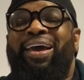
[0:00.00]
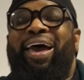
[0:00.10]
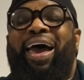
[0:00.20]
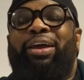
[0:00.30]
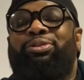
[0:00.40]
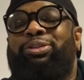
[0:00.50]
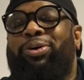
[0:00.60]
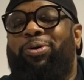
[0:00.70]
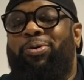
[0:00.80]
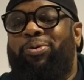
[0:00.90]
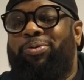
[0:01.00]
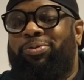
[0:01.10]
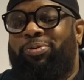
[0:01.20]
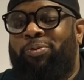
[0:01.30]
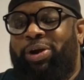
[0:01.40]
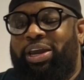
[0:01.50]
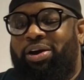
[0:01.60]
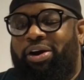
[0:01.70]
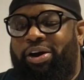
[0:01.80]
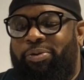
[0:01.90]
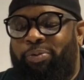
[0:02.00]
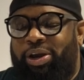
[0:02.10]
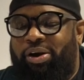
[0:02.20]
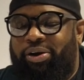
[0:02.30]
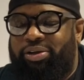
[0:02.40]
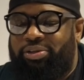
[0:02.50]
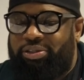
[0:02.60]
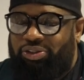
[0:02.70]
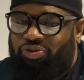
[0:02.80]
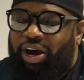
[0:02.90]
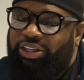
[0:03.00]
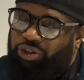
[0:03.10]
And so we are trying to